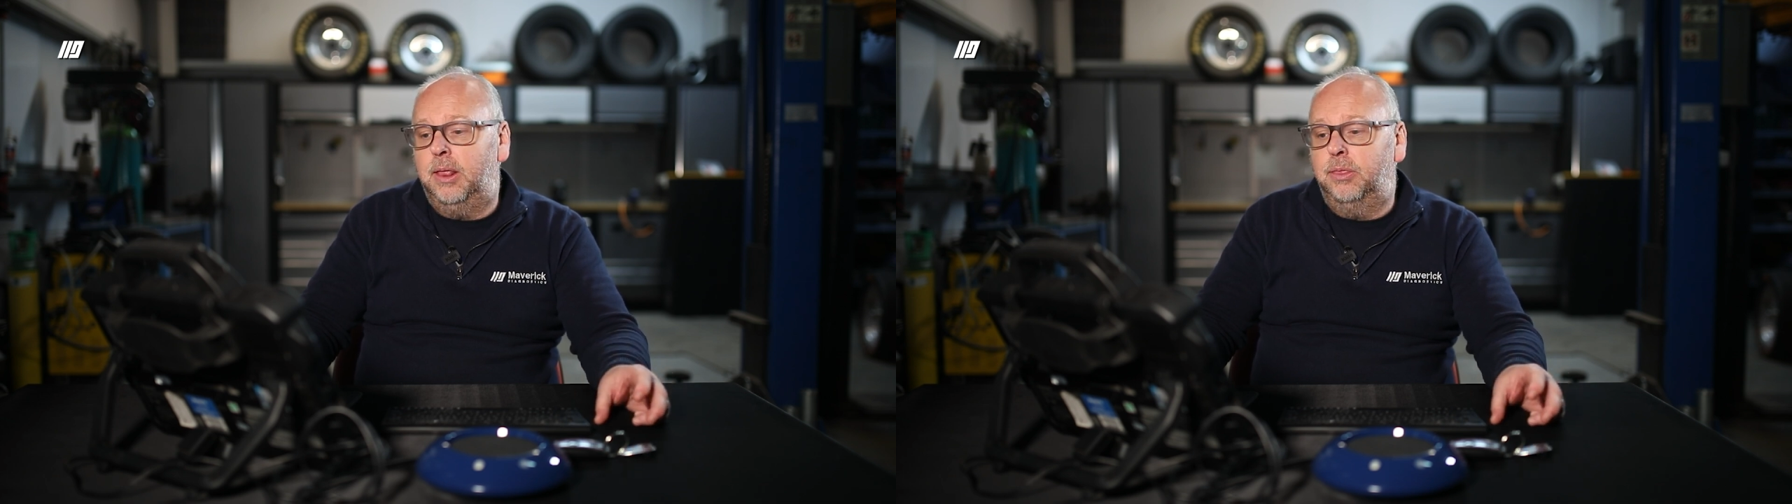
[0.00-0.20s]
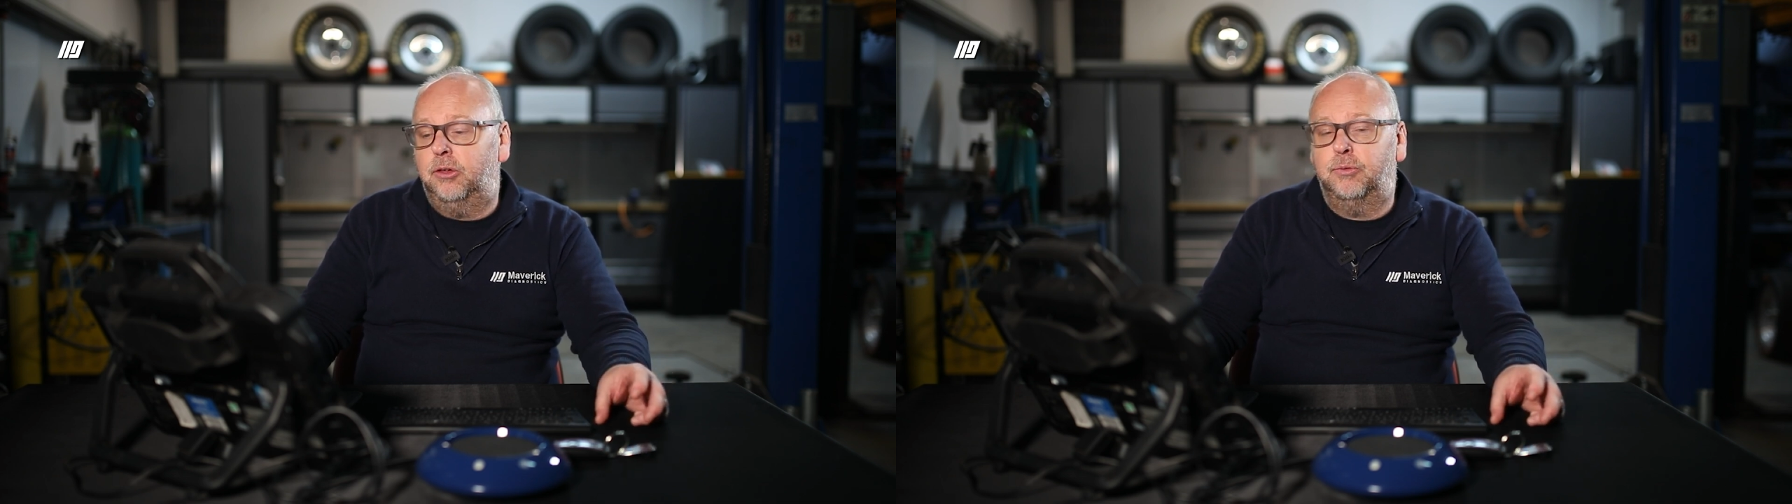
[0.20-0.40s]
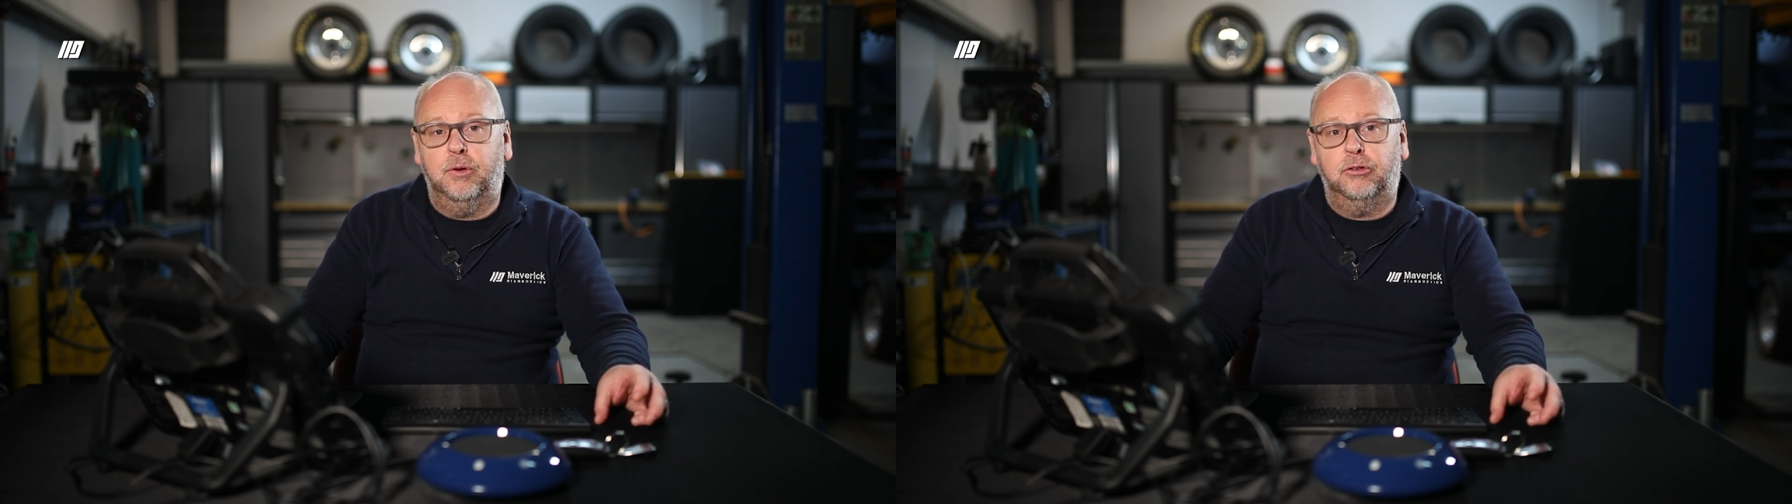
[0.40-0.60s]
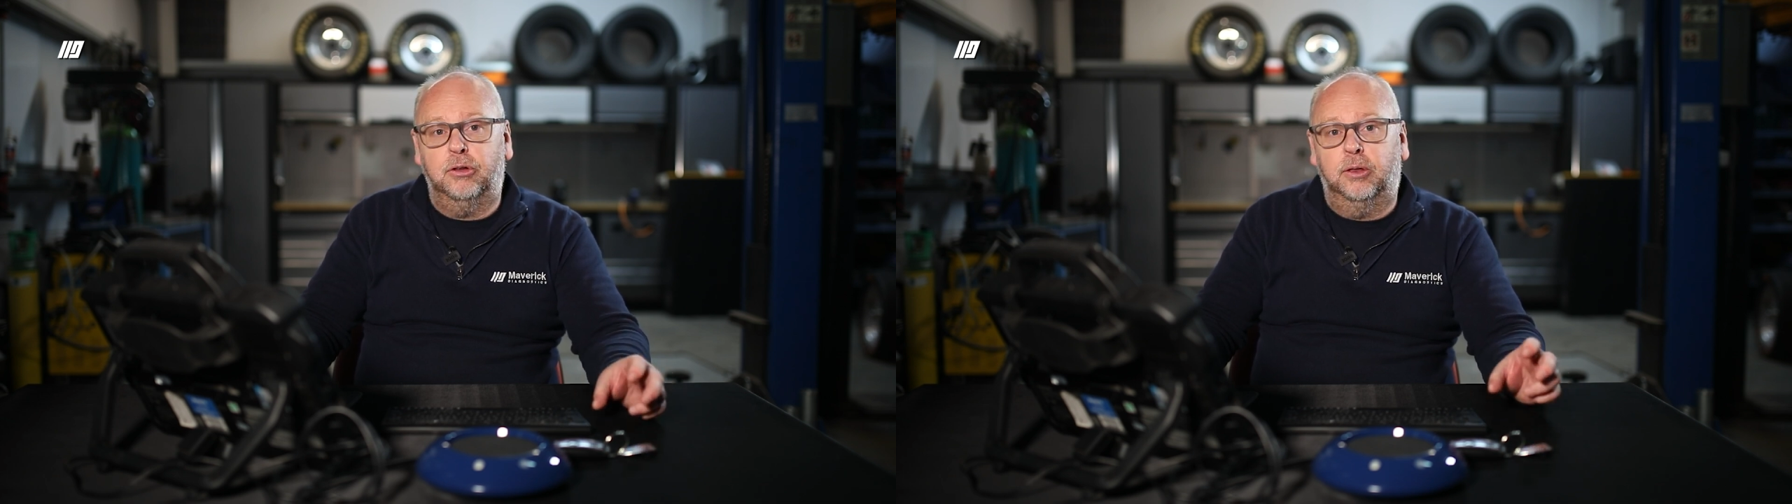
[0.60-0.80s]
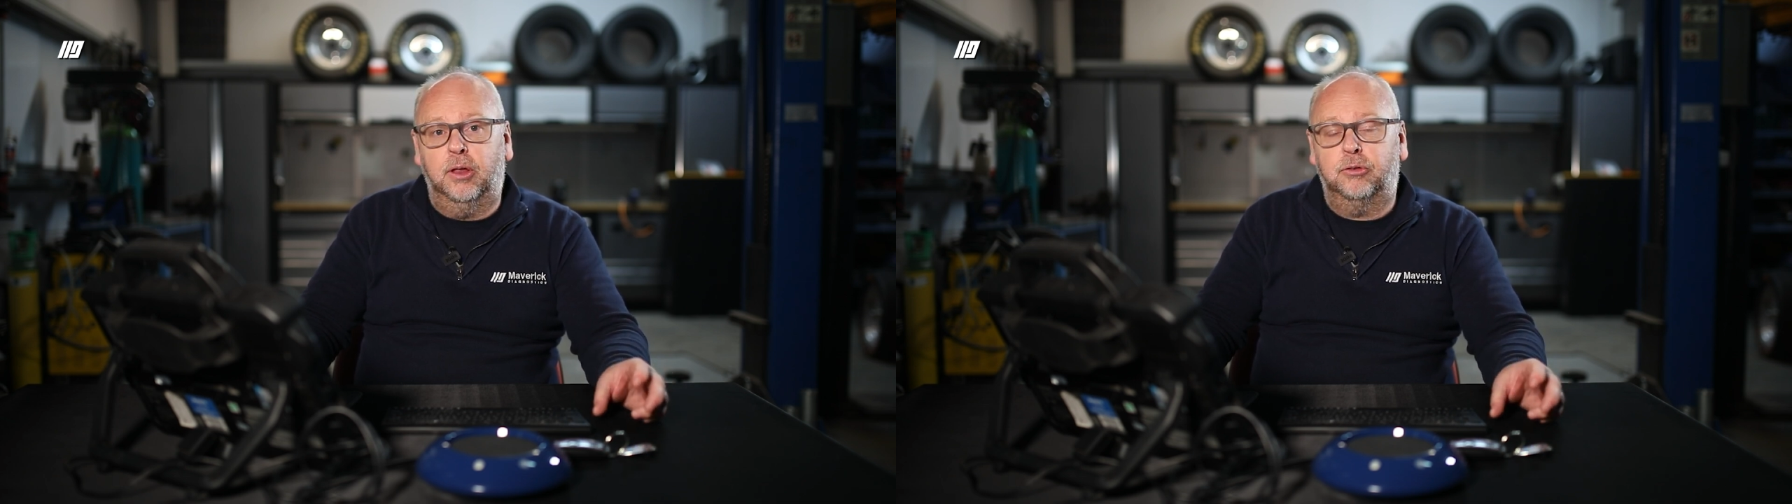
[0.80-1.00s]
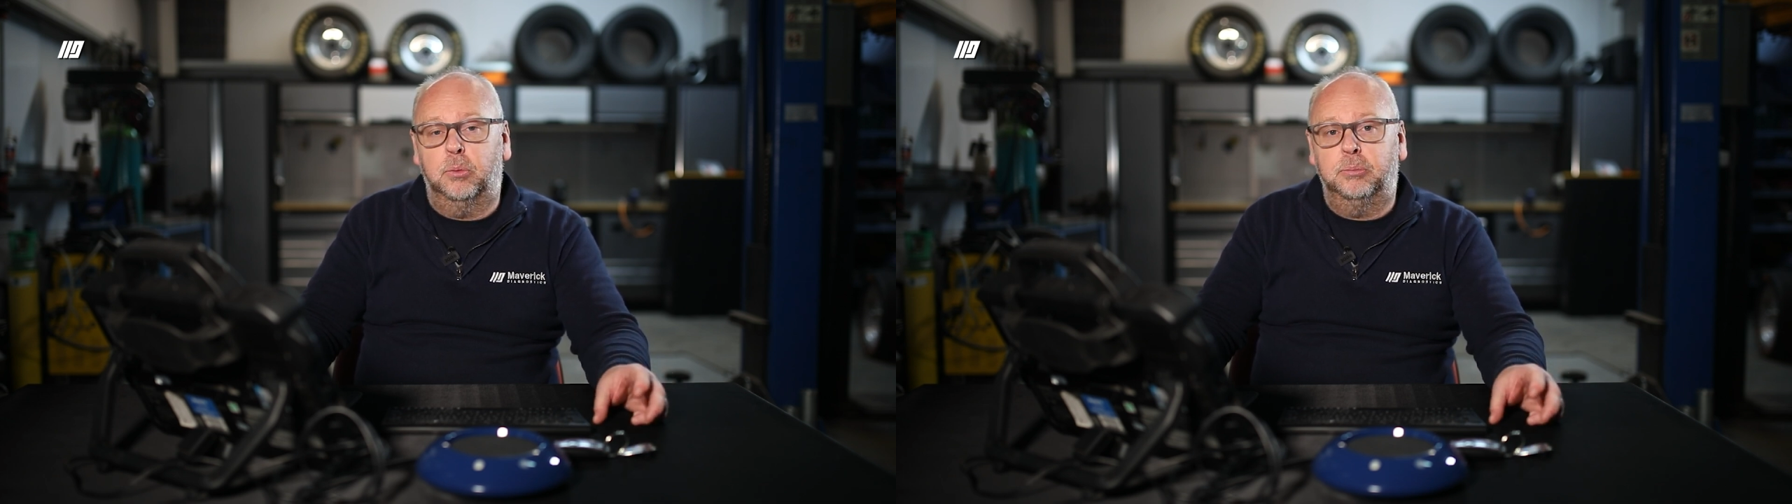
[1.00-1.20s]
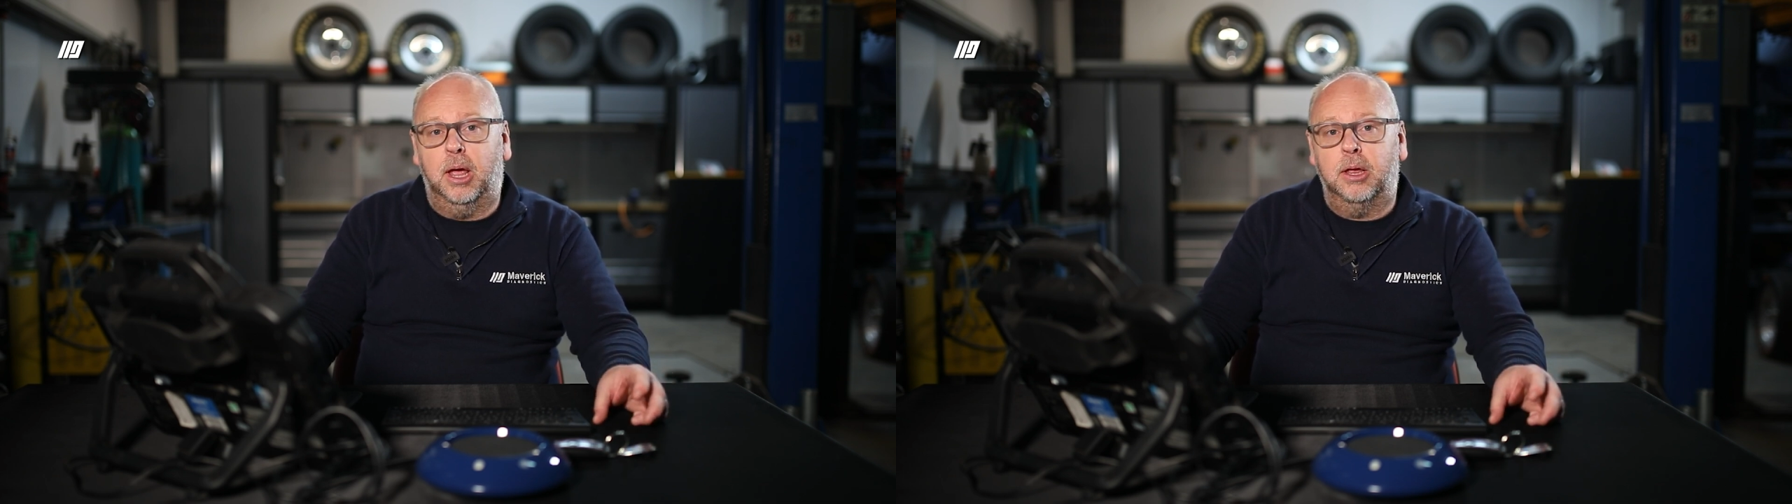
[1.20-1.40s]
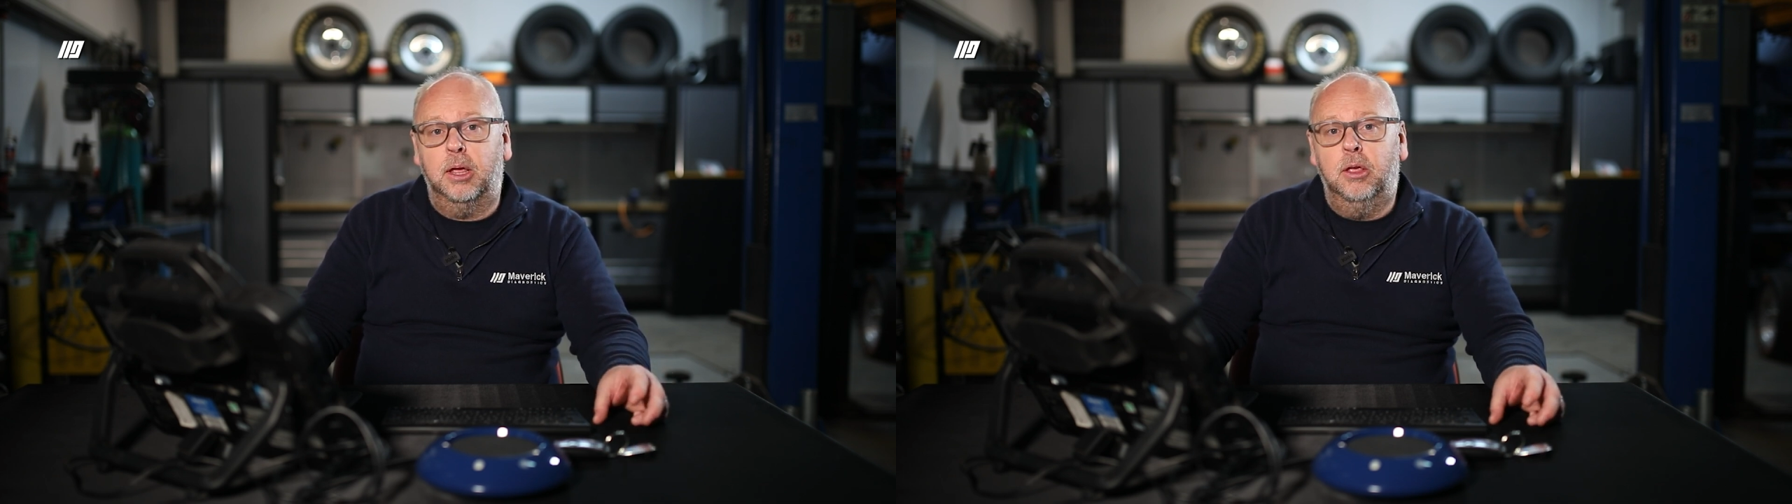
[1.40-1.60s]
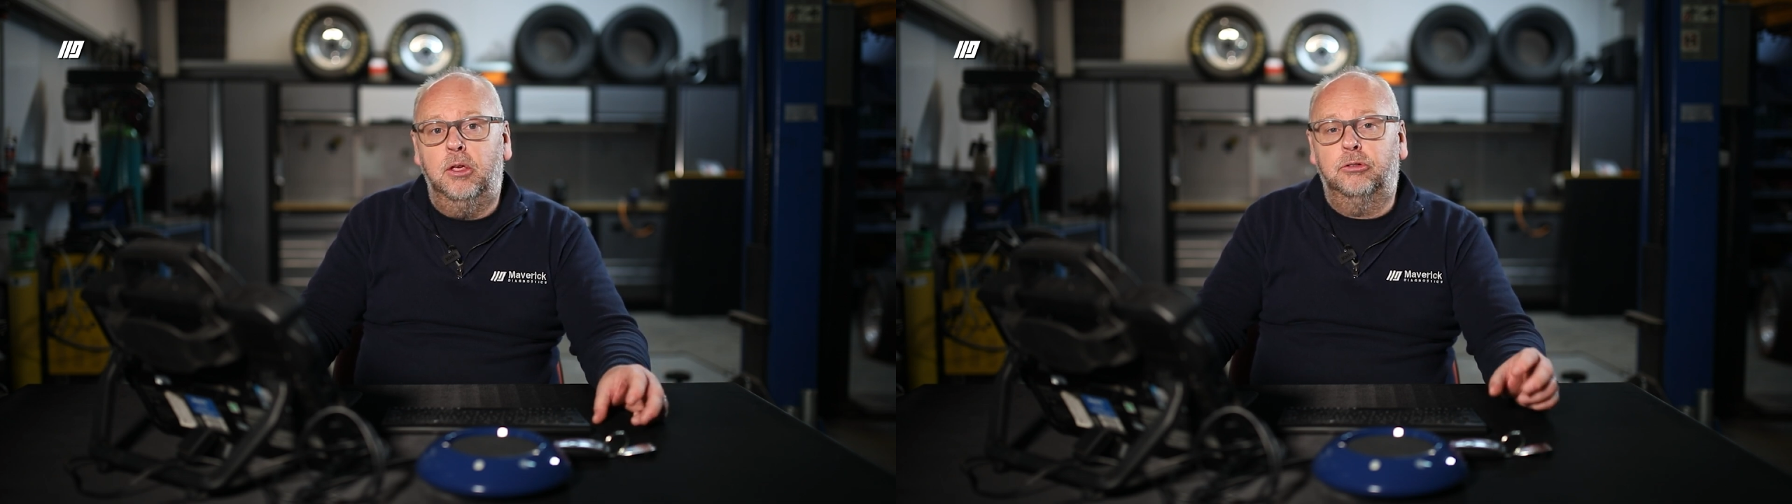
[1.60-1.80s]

in this version and this update.